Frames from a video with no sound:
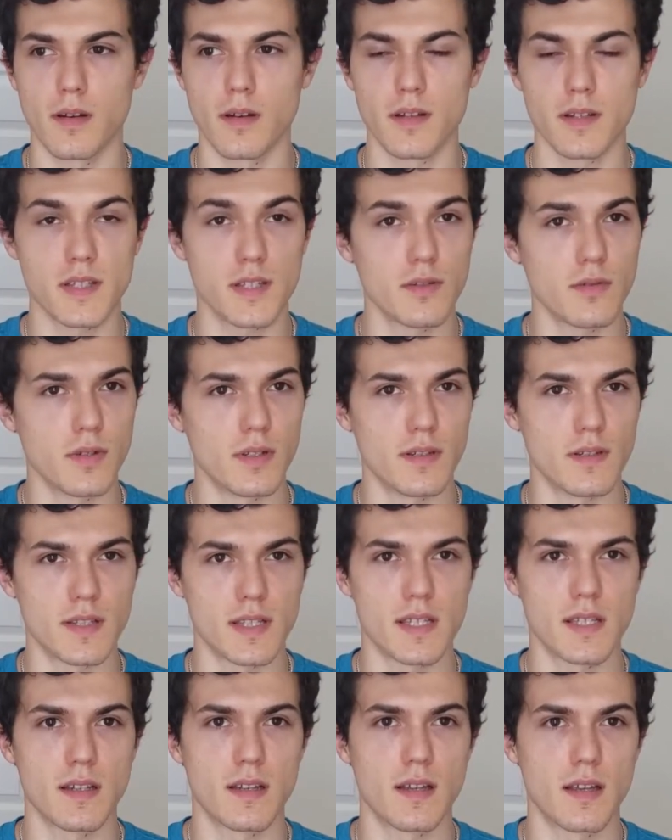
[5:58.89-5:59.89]

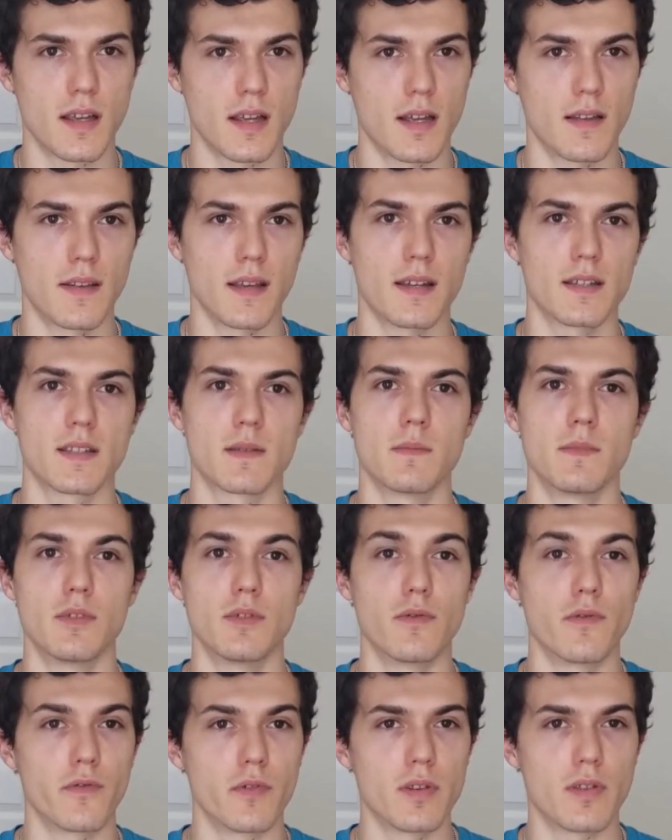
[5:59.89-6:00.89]
students and they asked them to do
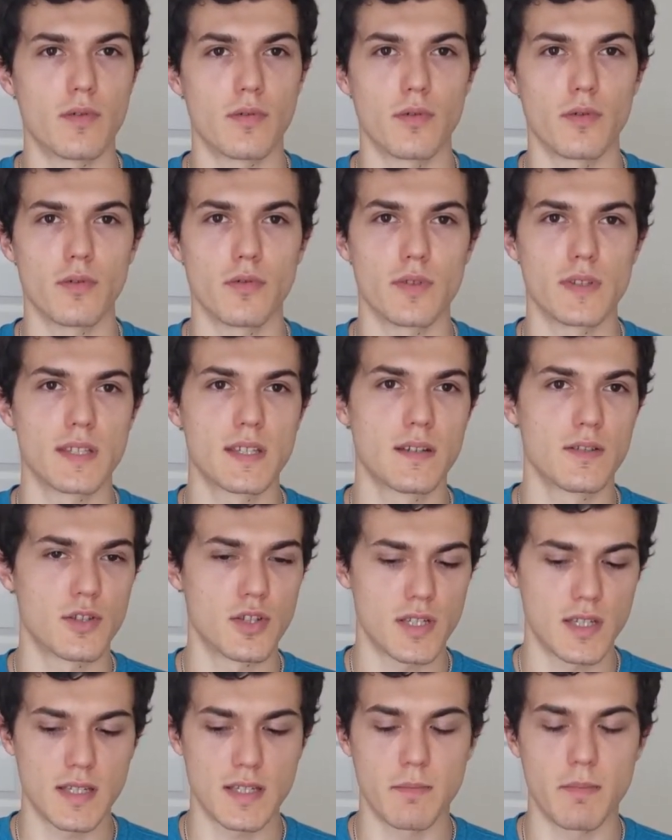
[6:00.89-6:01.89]
free throws
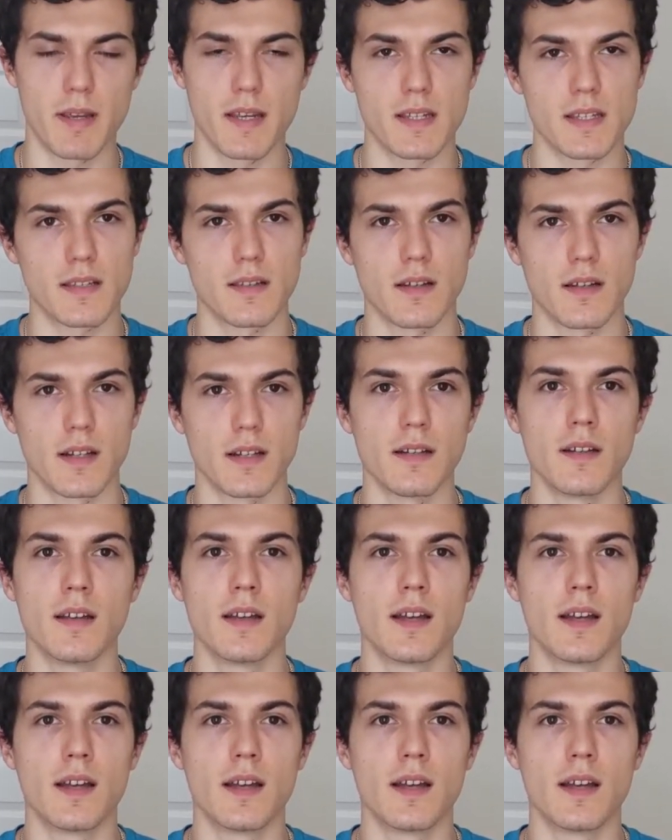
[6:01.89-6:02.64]
just as a baseline,